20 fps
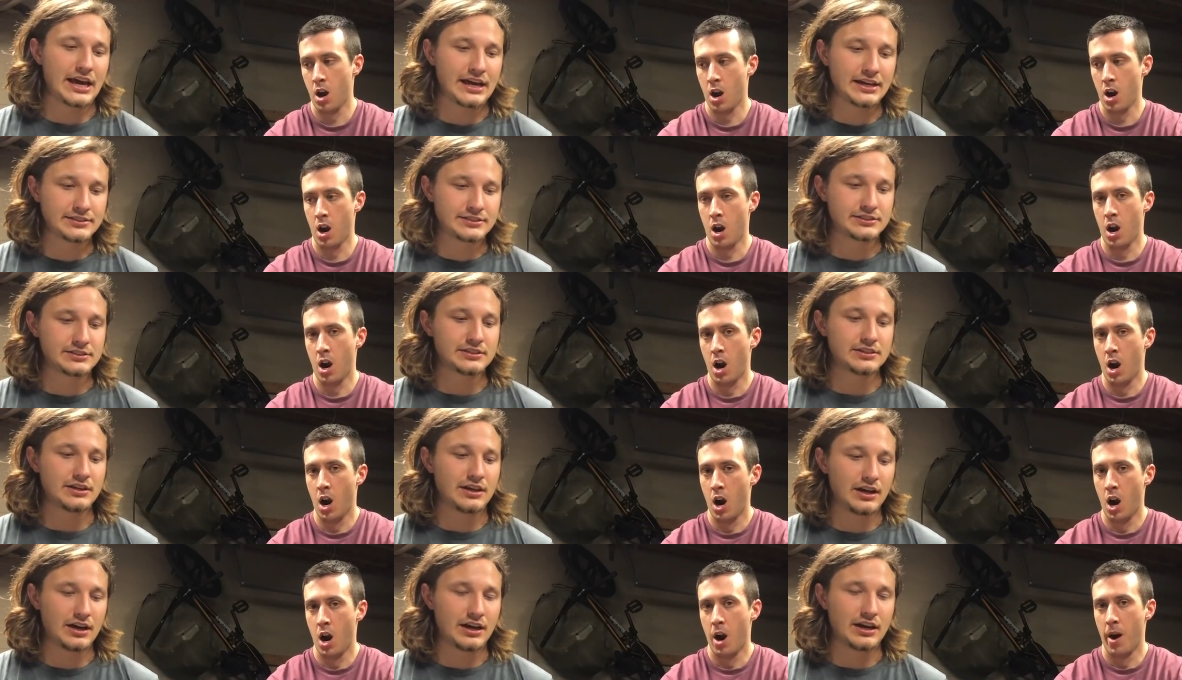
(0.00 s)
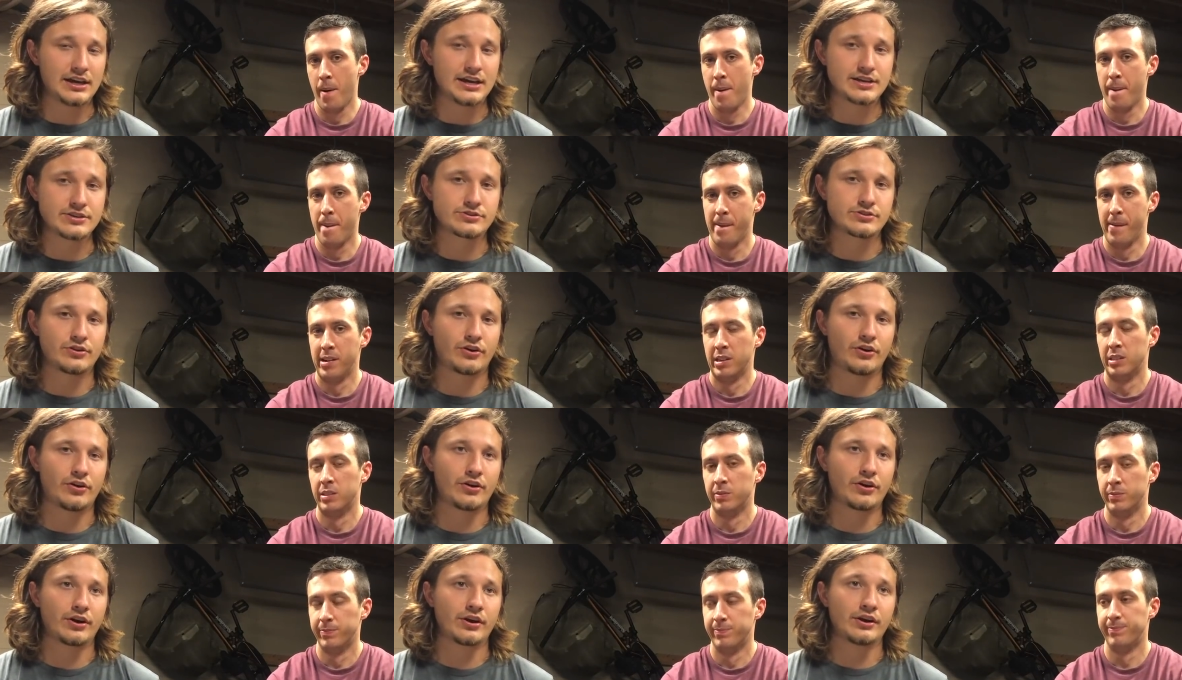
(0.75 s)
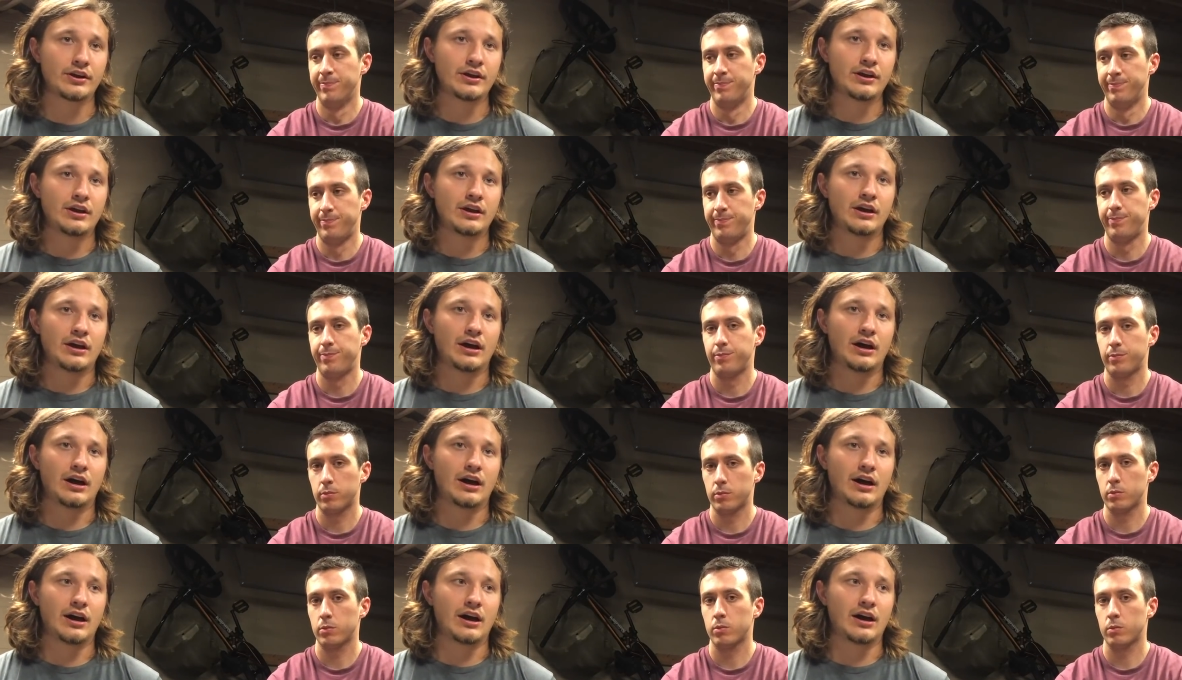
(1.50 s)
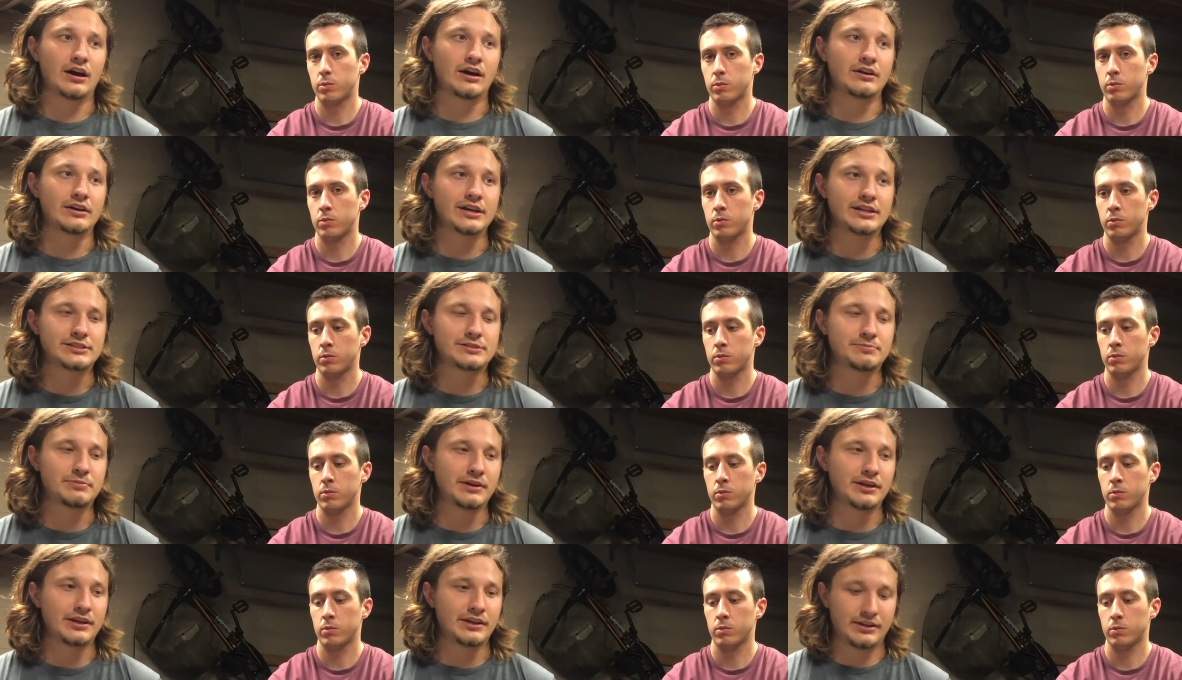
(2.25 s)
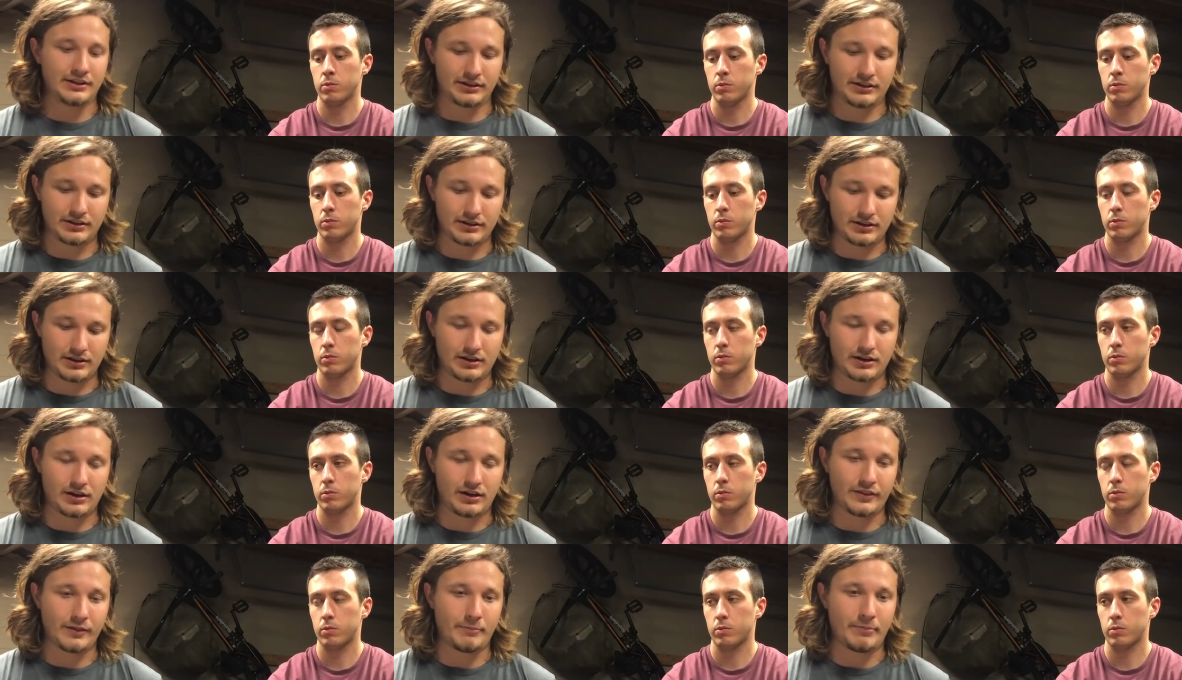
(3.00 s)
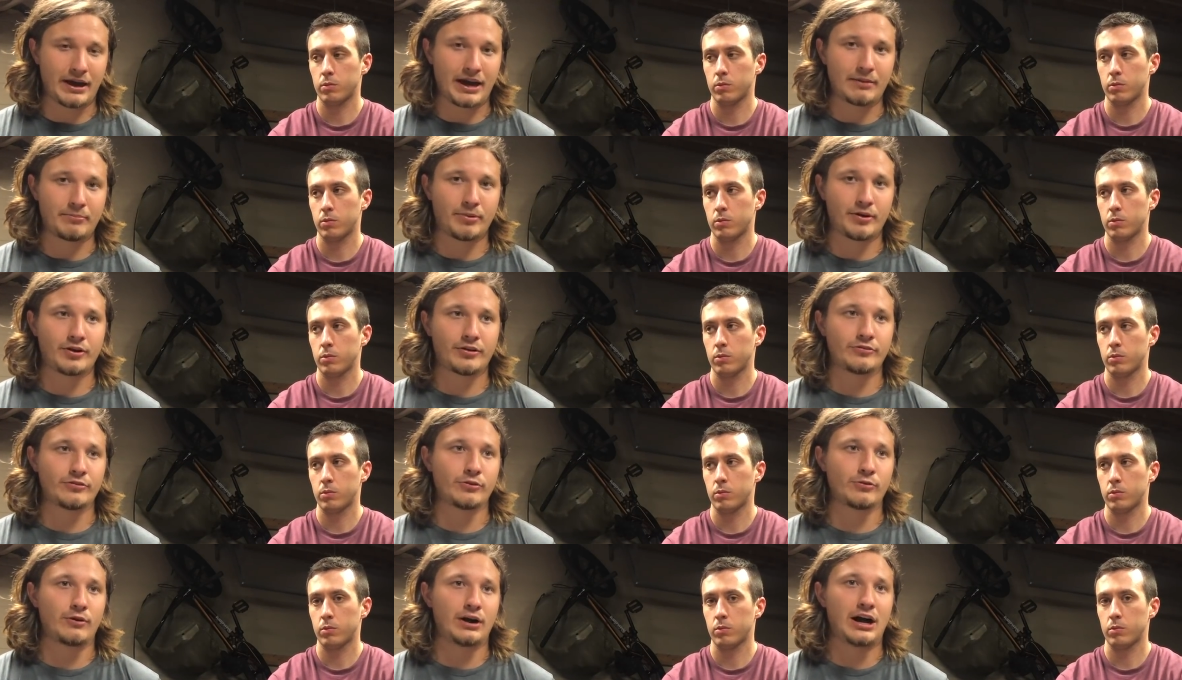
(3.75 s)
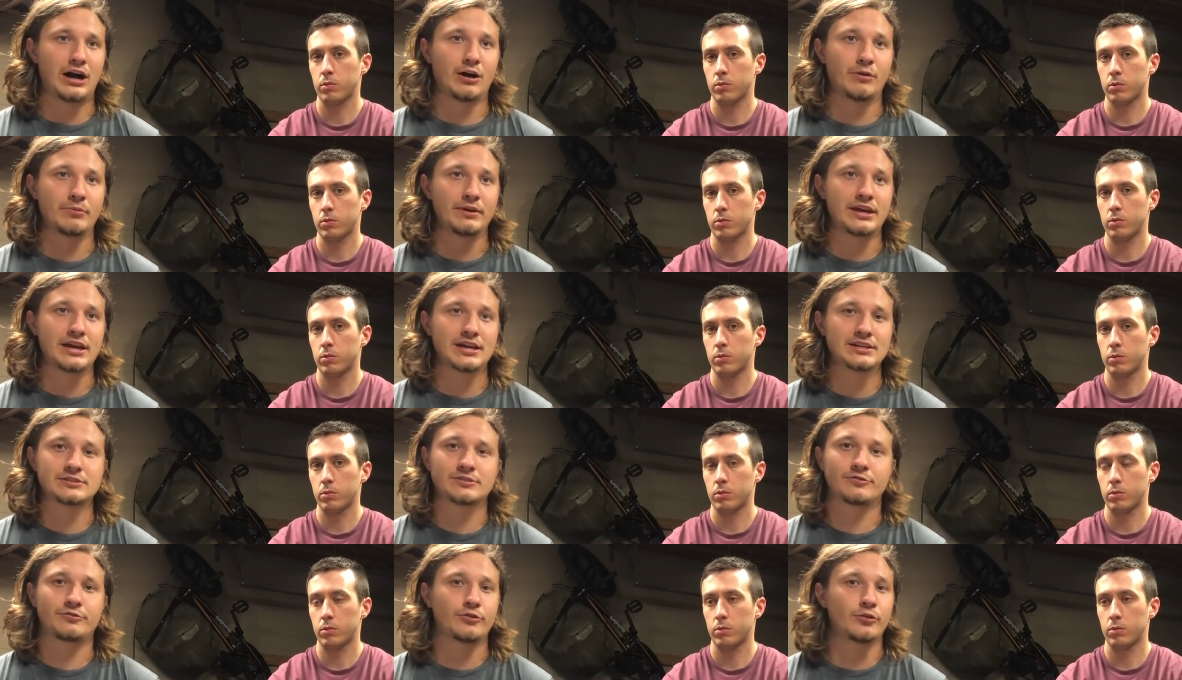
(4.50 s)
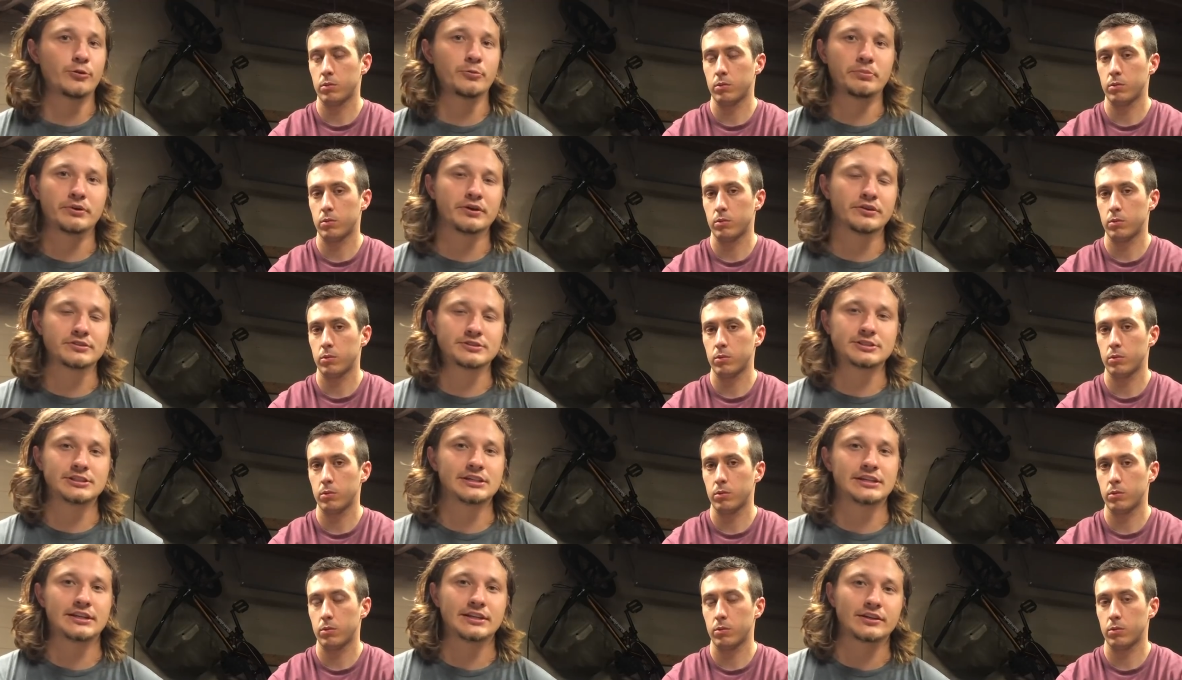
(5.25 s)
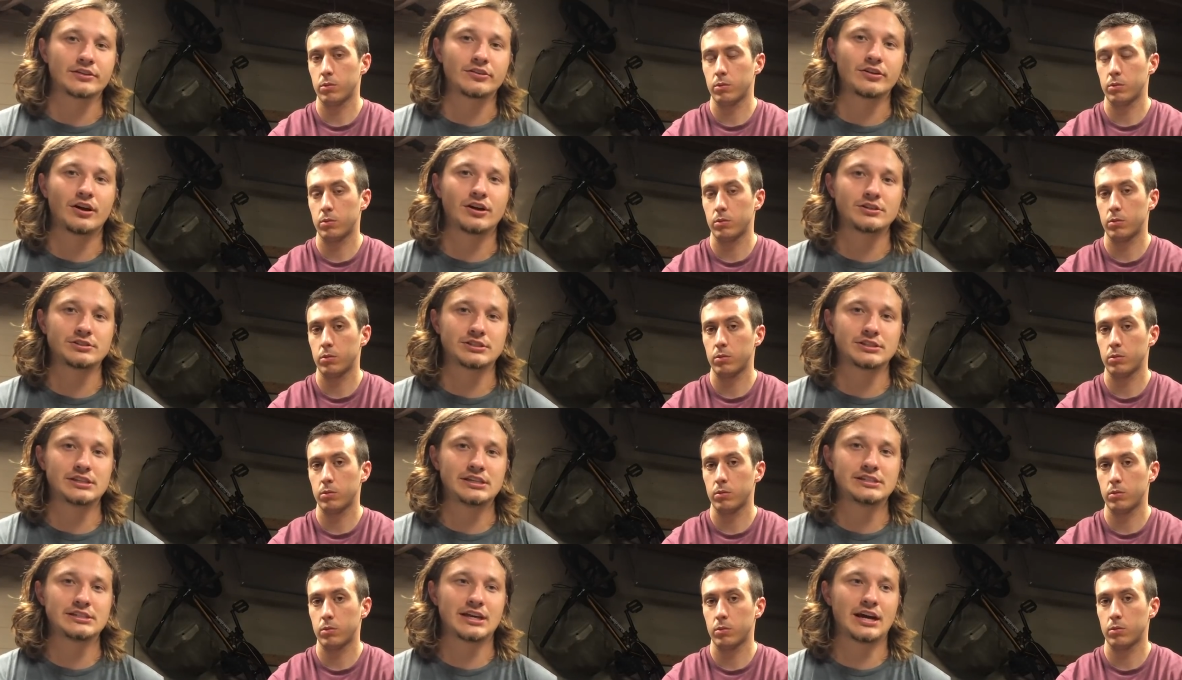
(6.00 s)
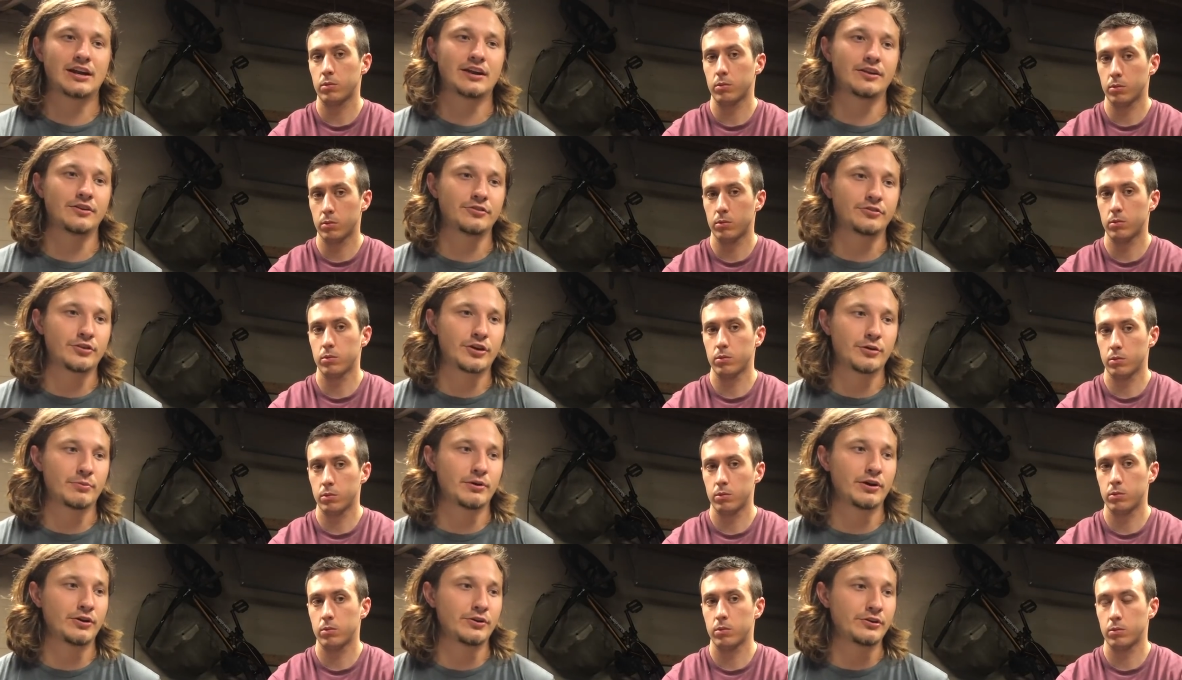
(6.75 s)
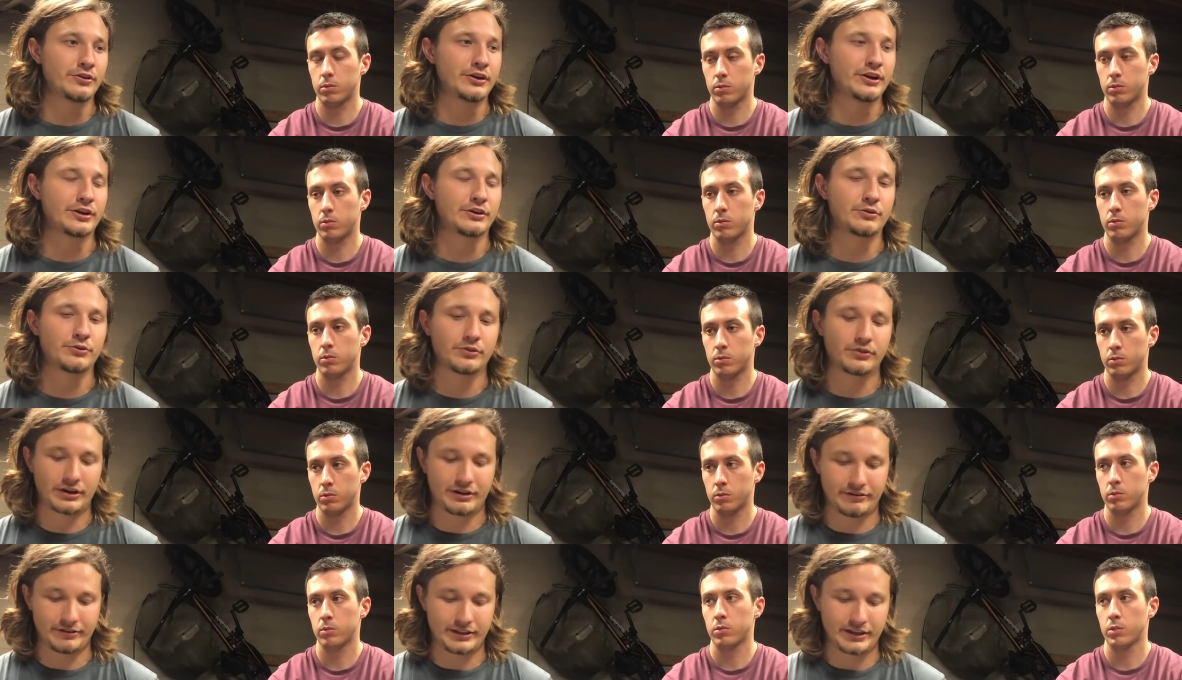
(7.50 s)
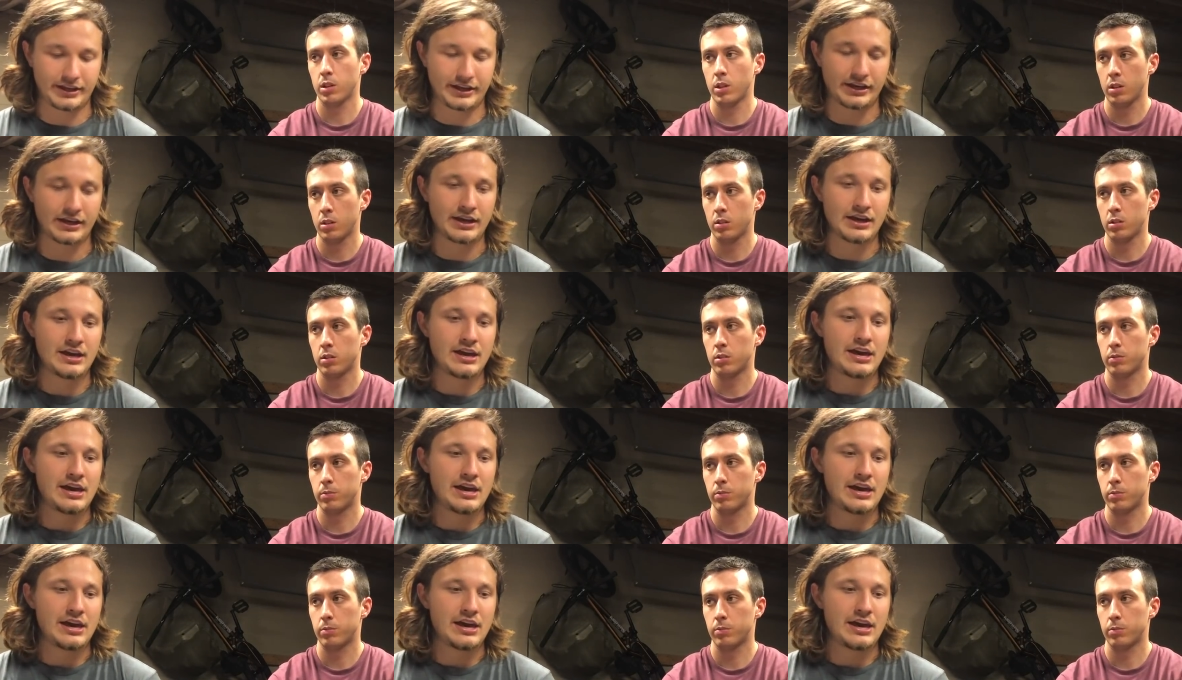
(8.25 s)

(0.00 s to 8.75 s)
Speaker 1: has his car. It's been on the back burner for a while, but he has a full build sitting in the closet. He's got a new turbo, new intercooler, everything.